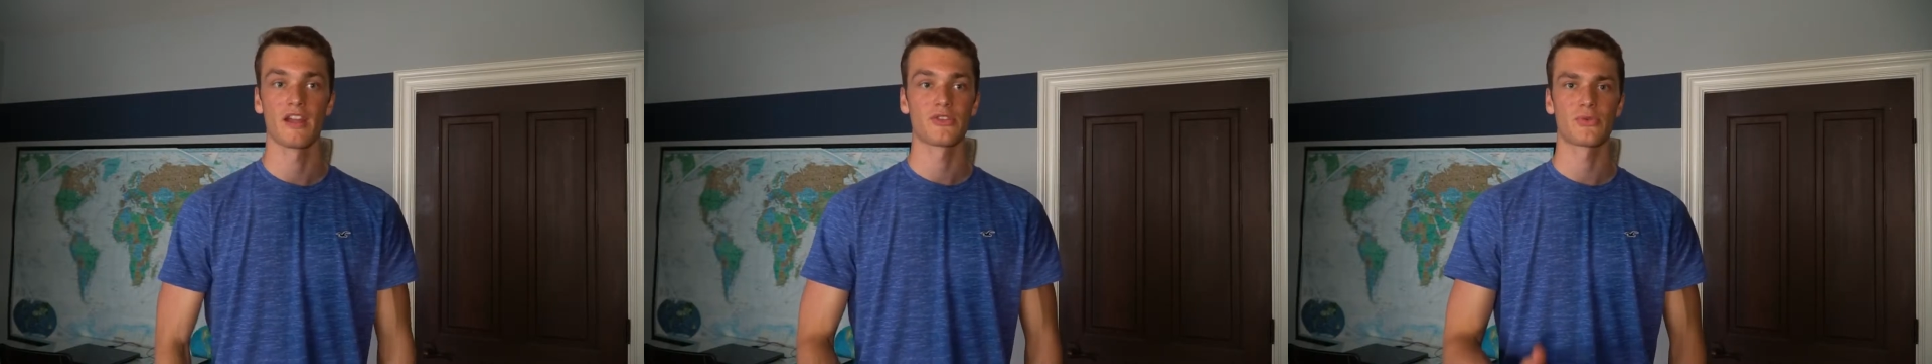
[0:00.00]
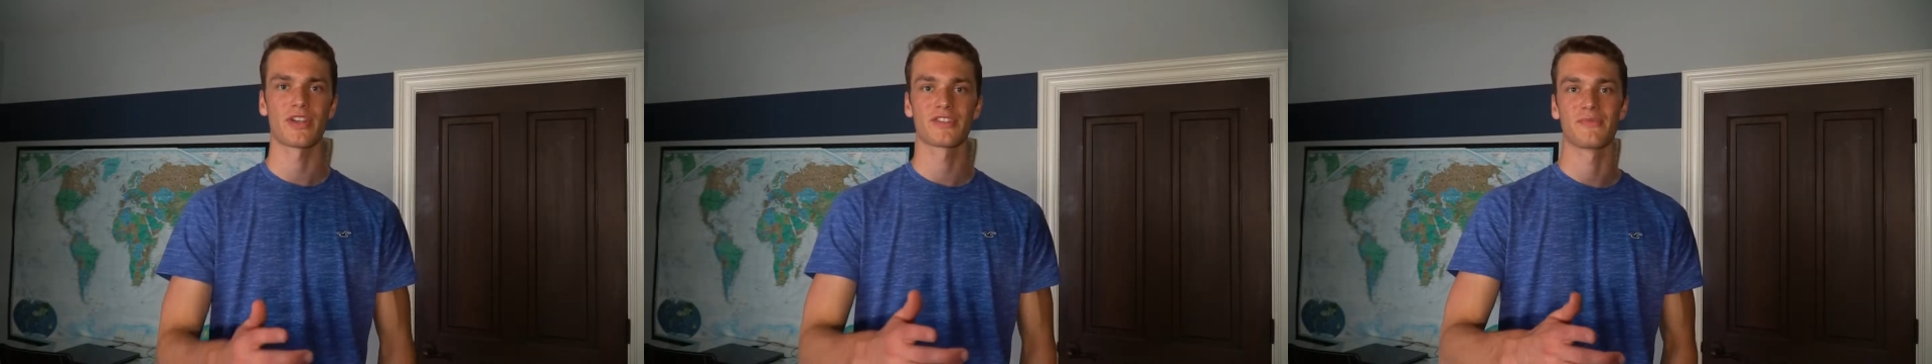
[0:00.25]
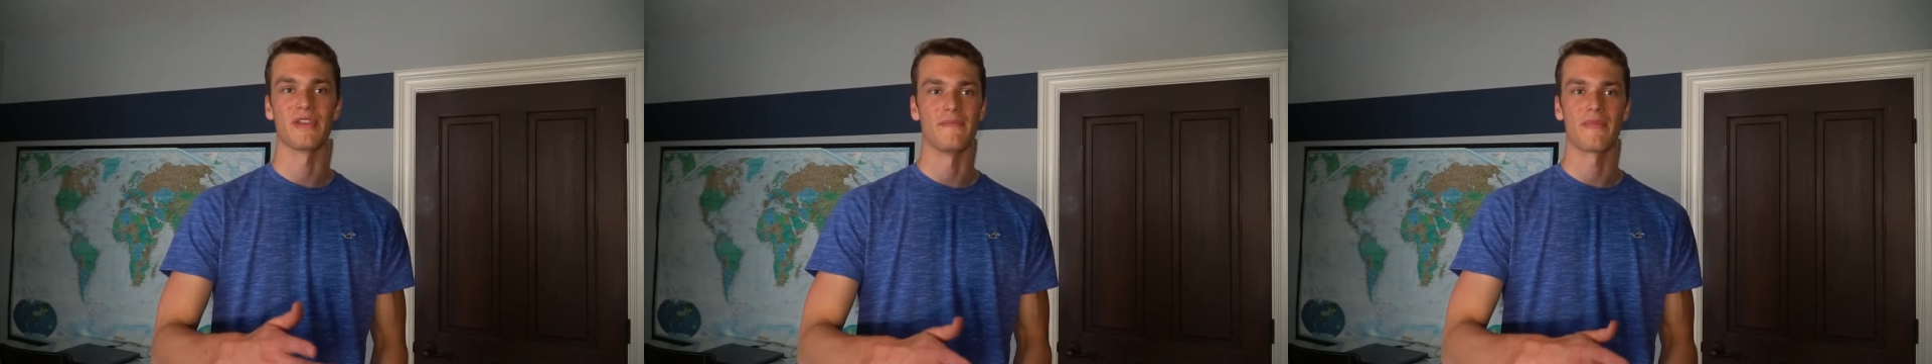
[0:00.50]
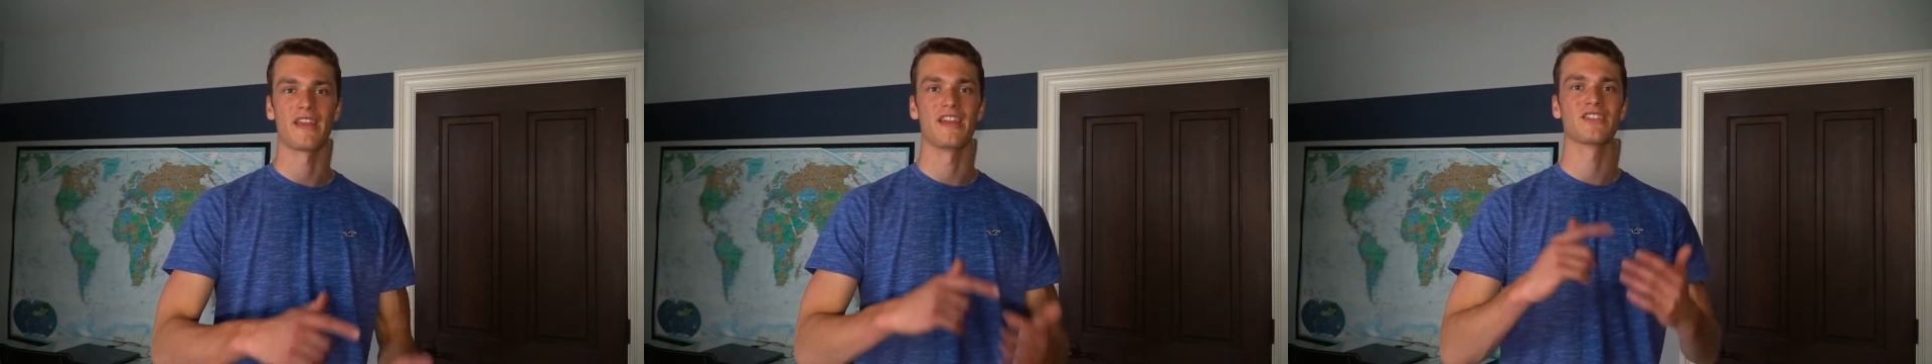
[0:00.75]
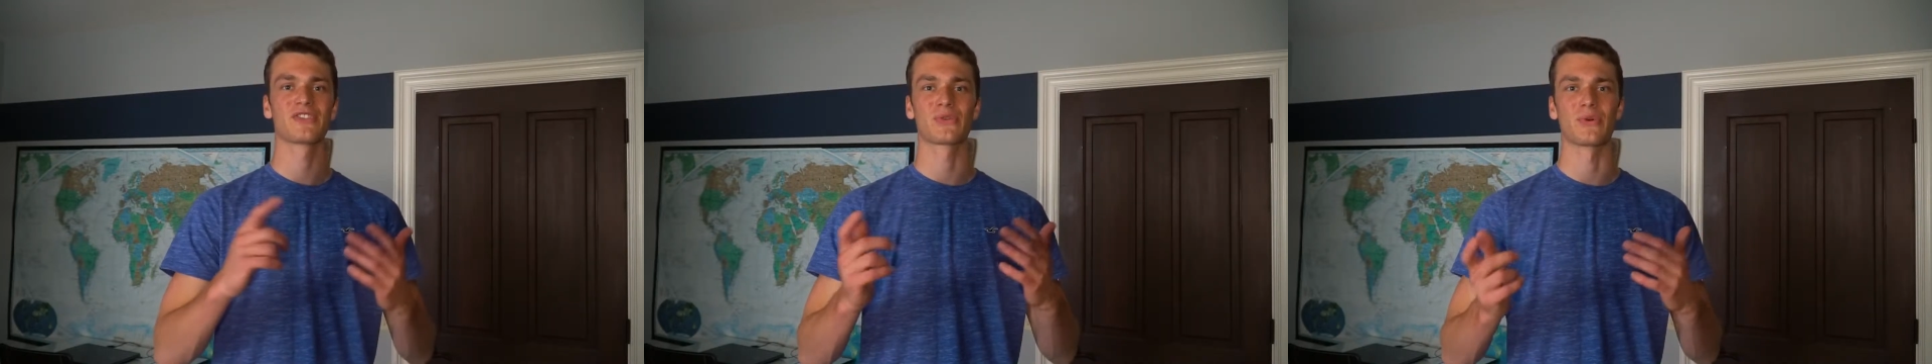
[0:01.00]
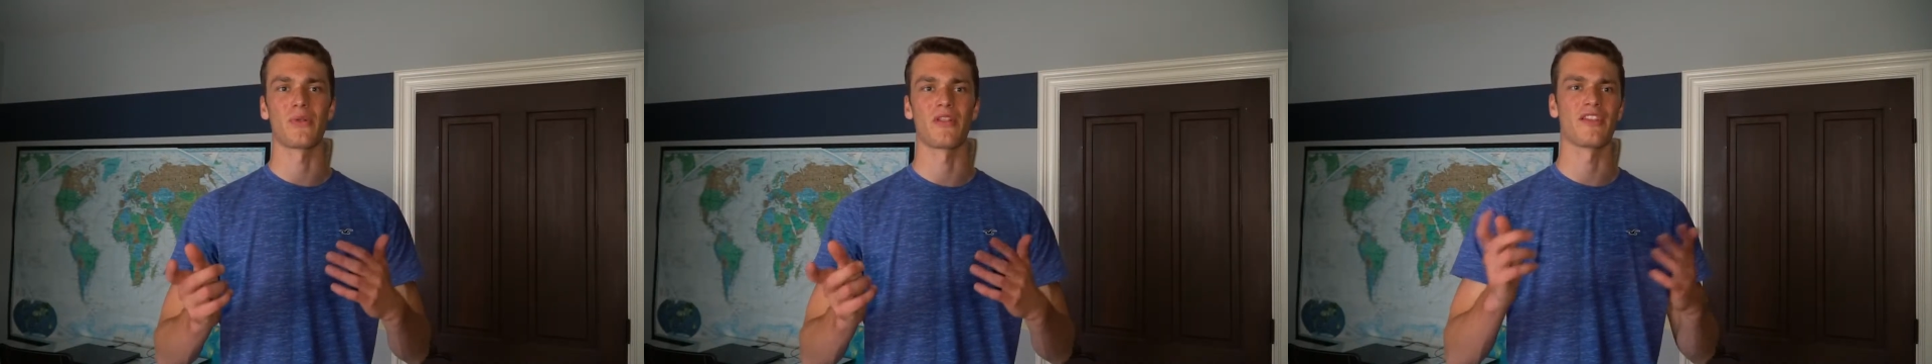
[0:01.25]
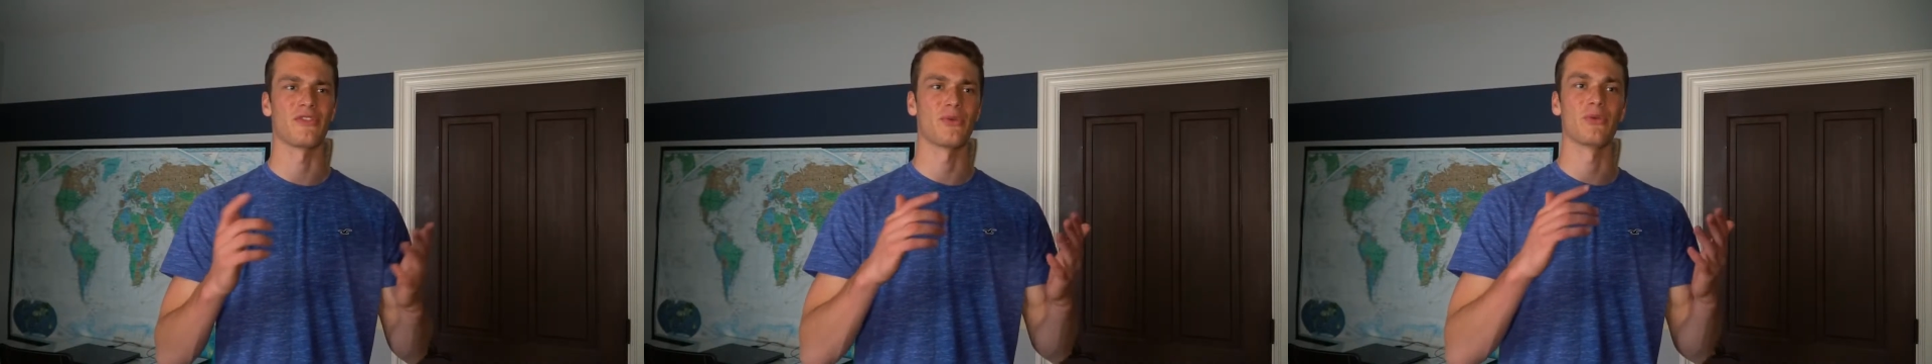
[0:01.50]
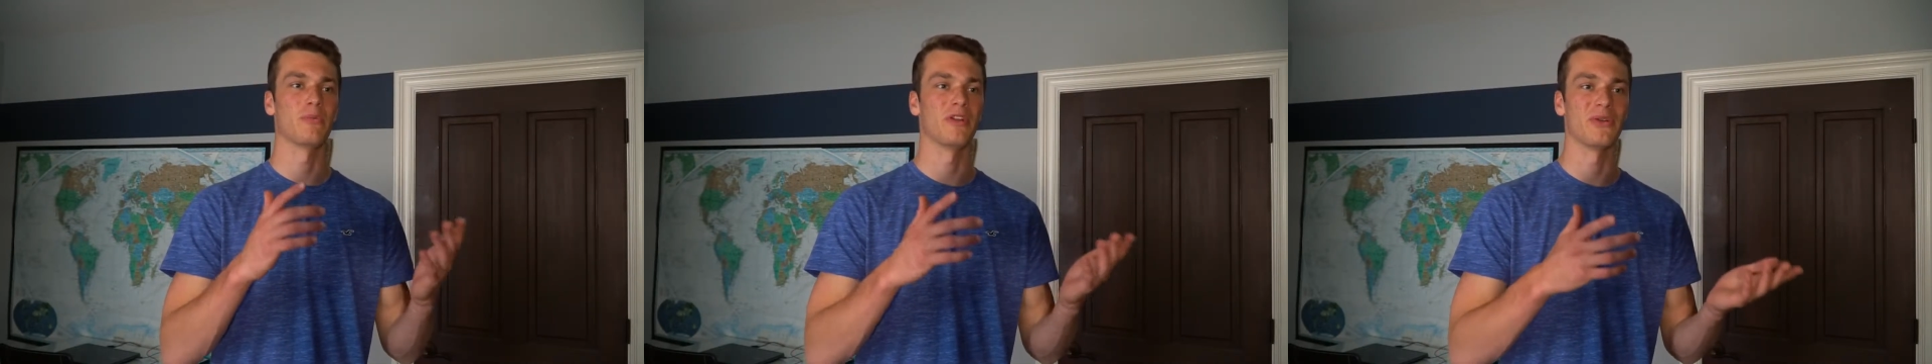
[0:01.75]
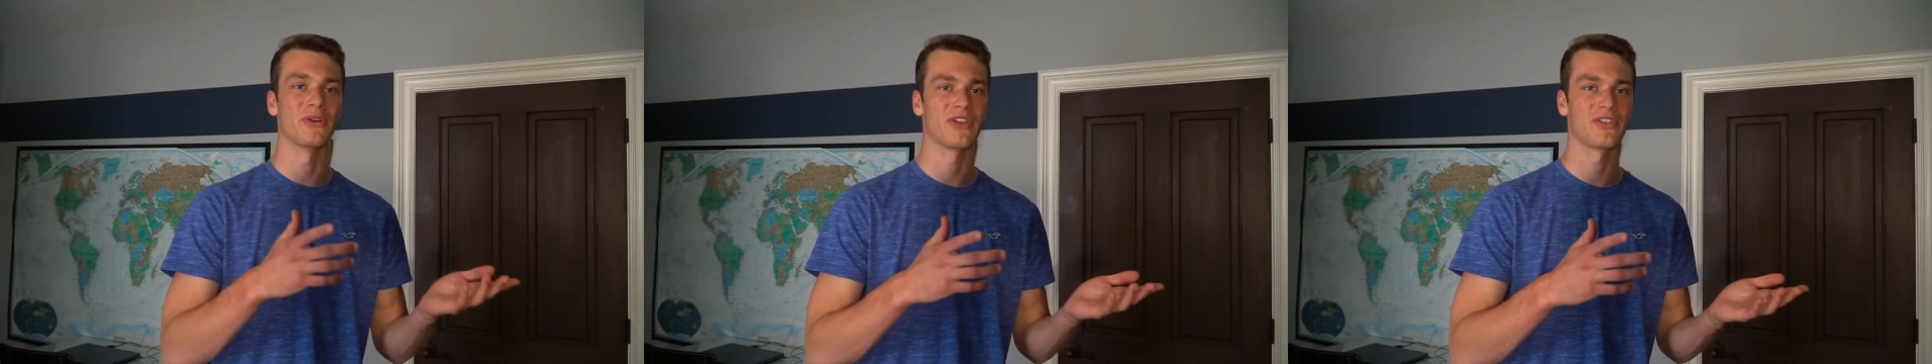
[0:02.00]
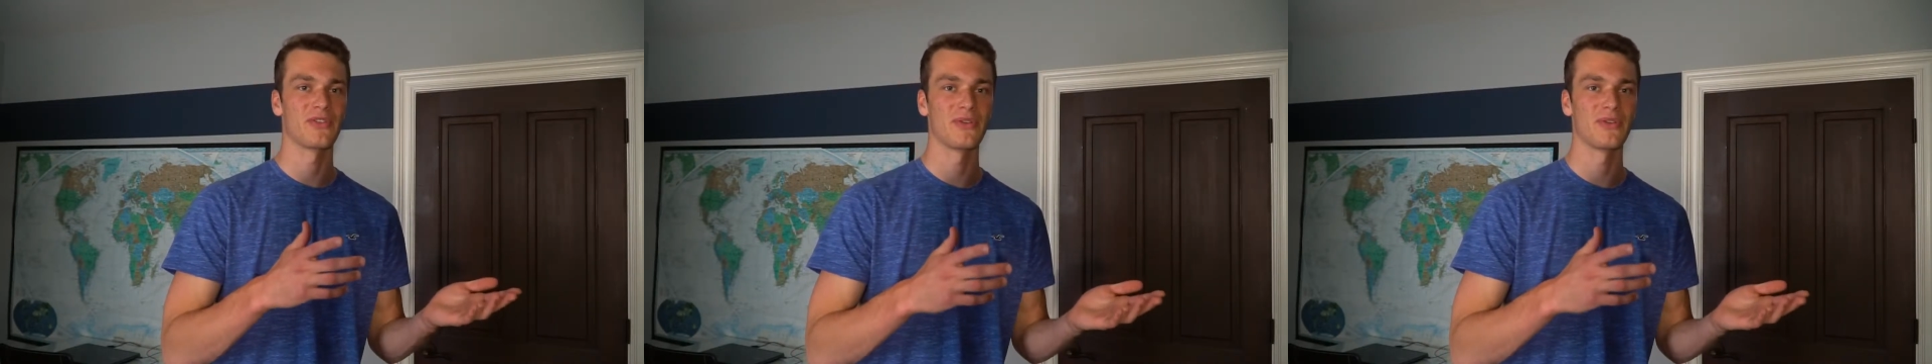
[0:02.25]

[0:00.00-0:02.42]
Trust me, in school that you will be going